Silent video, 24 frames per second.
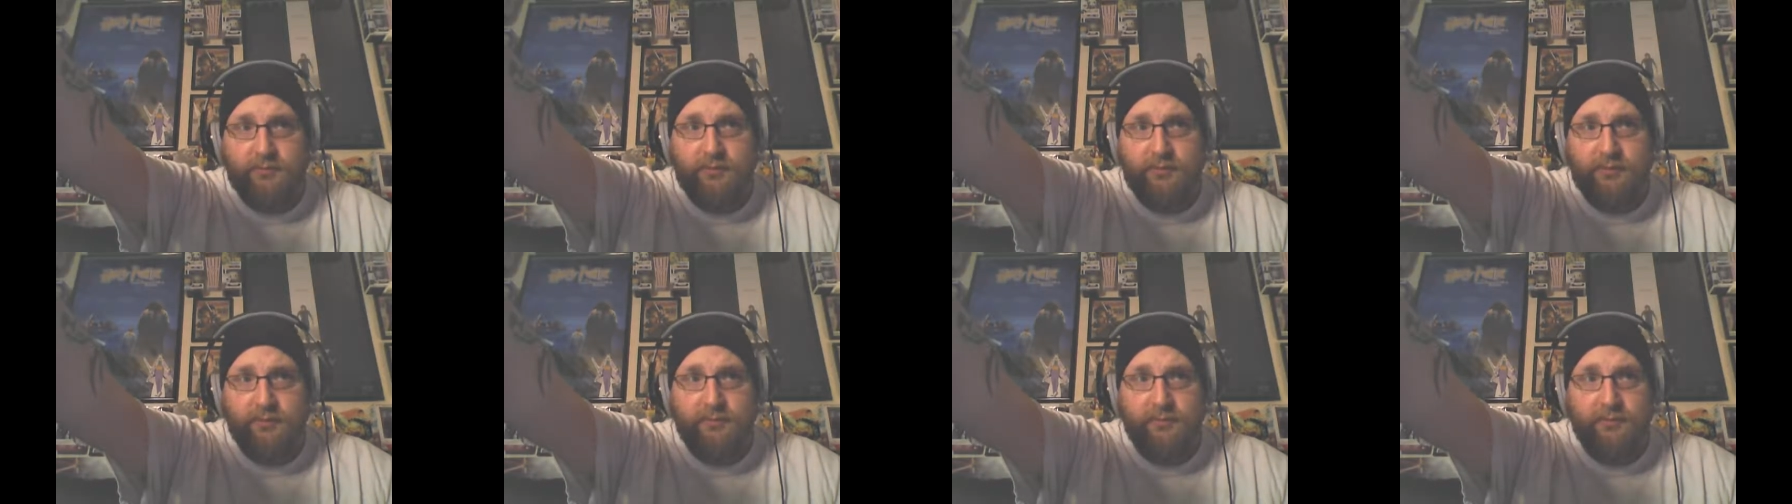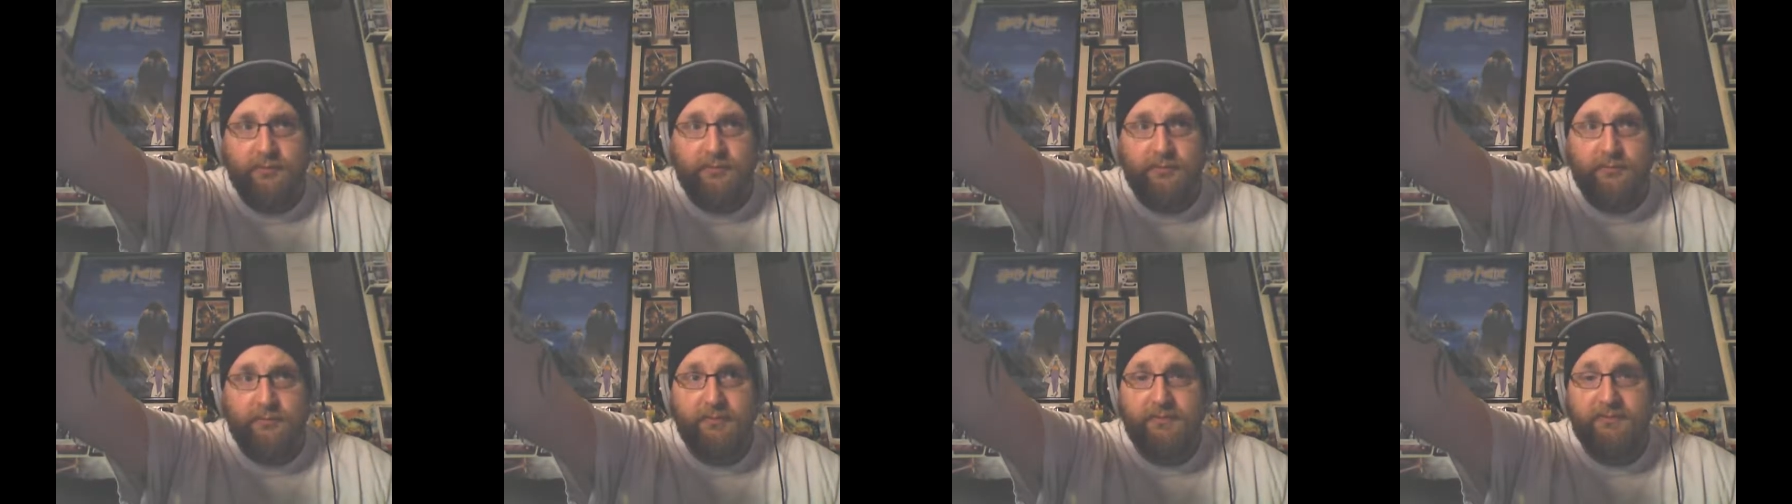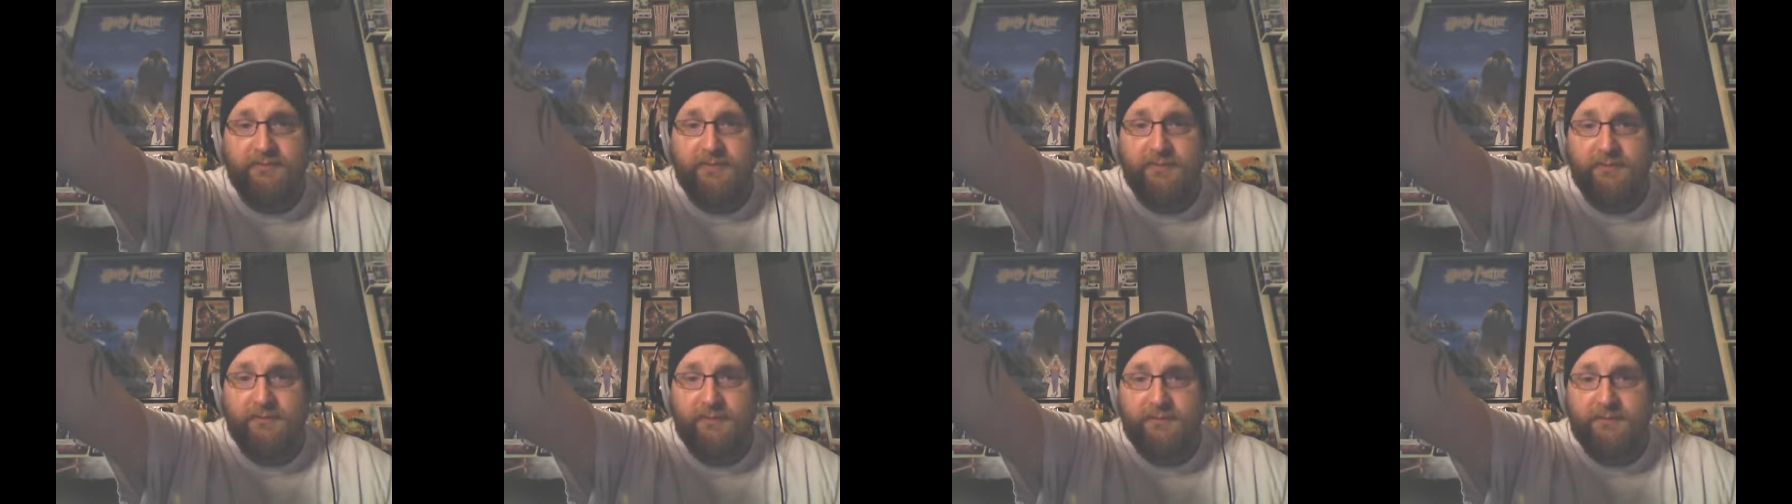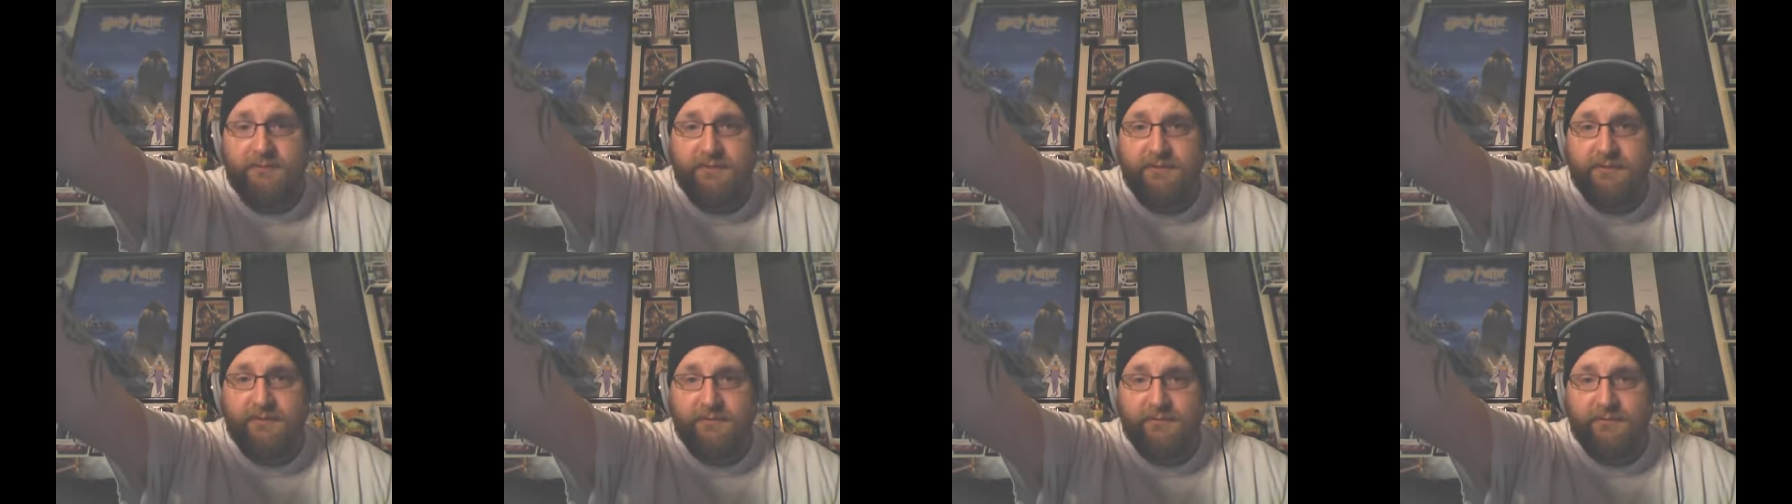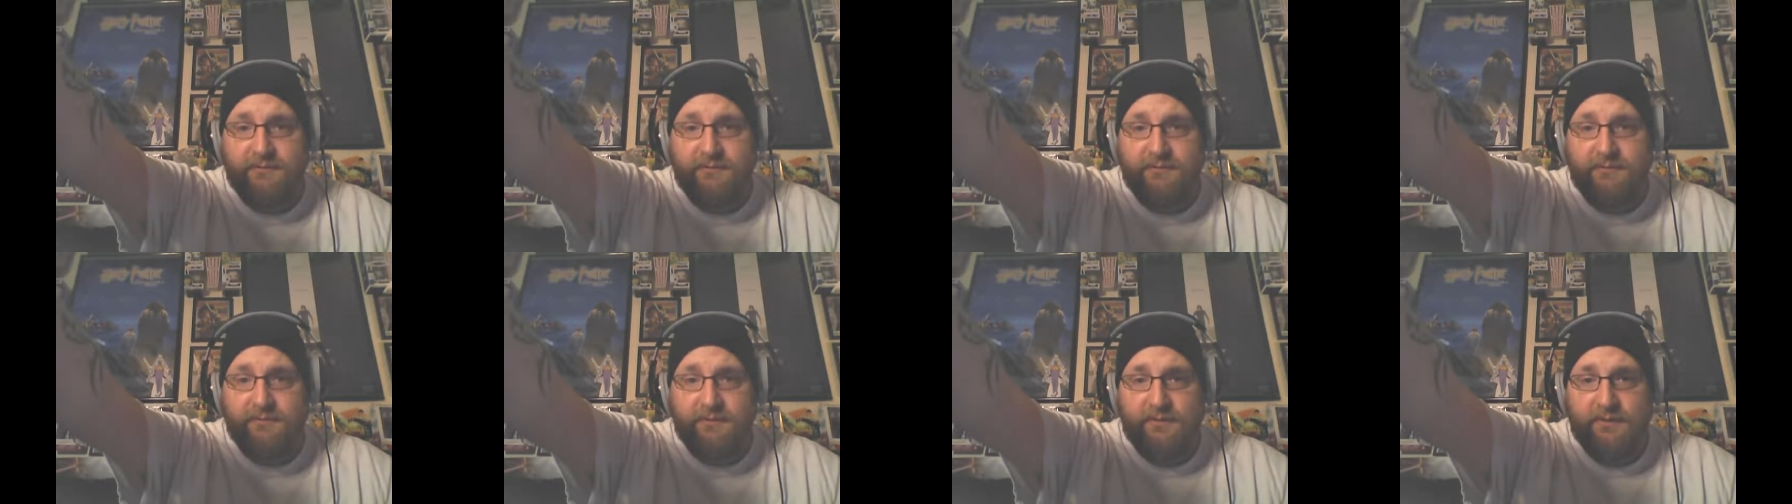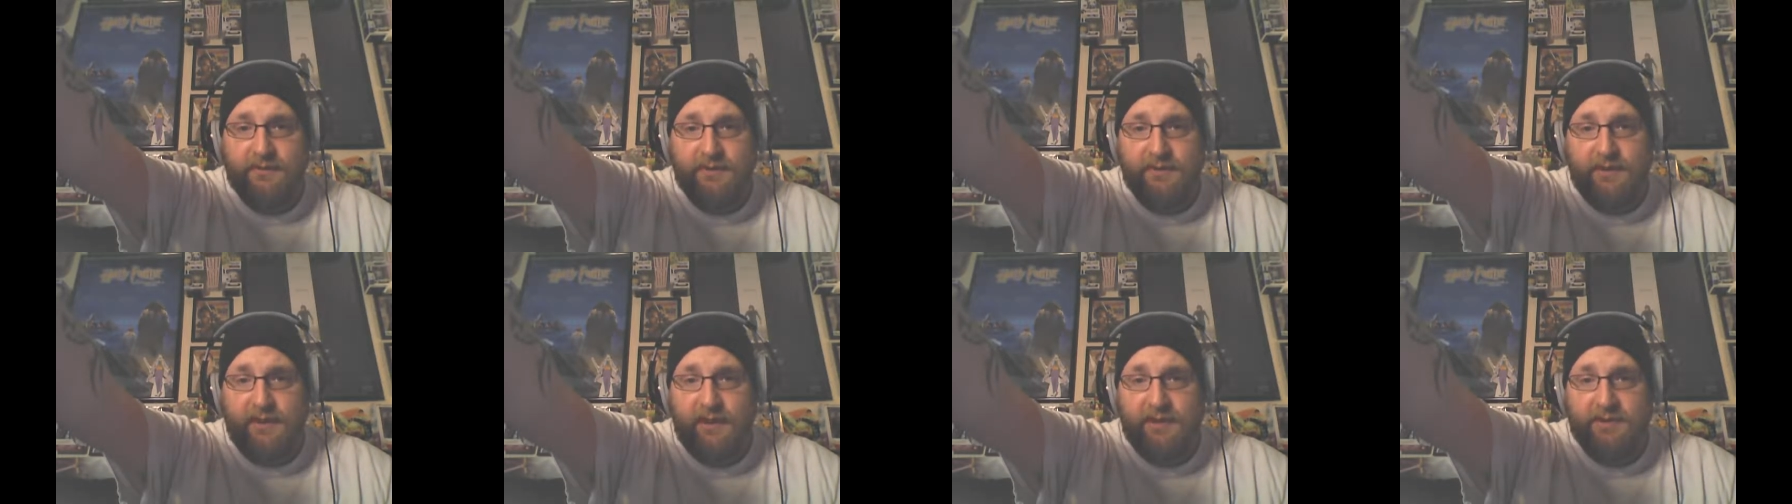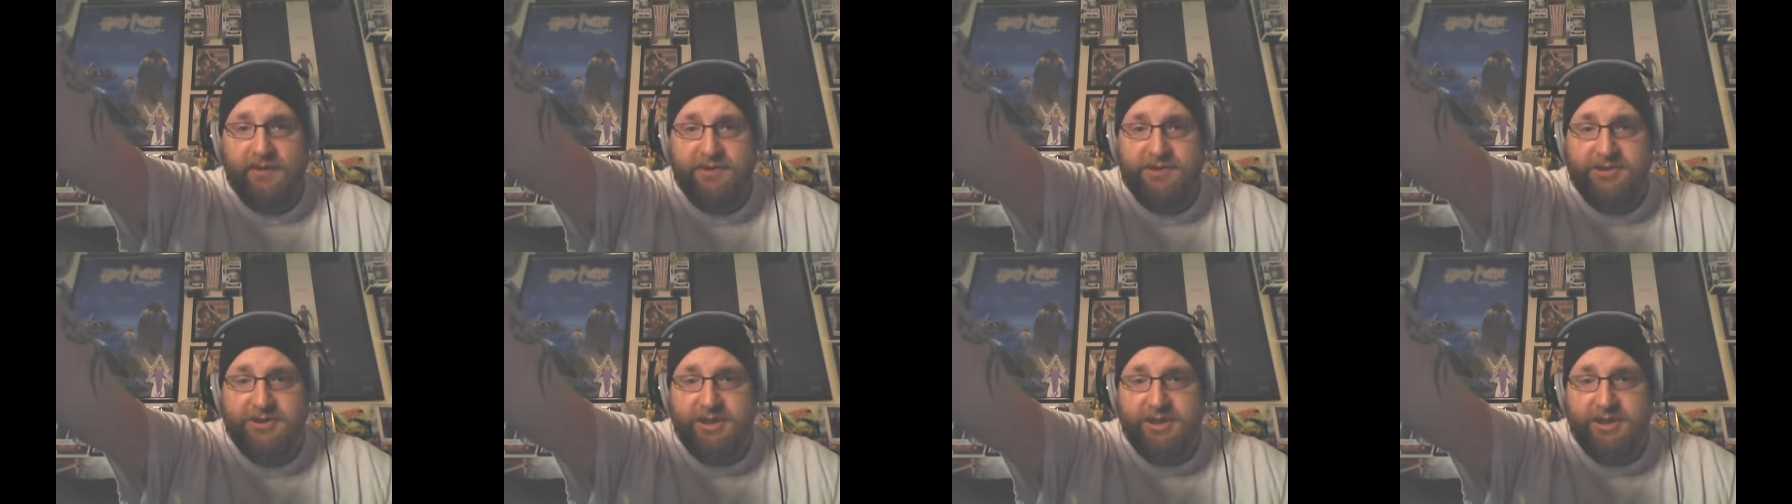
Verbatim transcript: do movie reviews on a